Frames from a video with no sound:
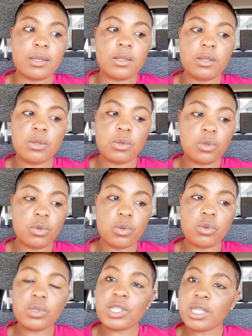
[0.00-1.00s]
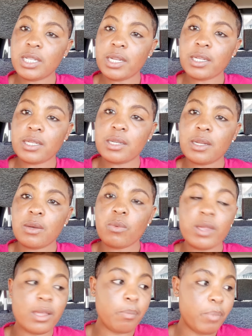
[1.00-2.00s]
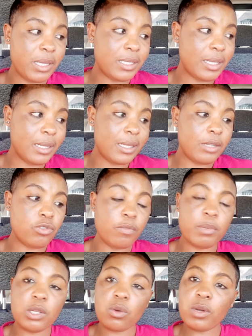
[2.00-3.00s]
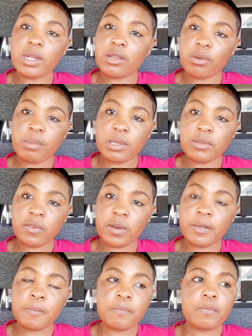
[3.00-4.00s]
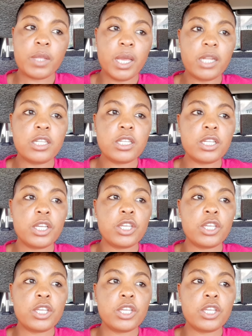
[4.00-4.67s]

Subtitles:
you cheated with a person that you've been calling your best friend, and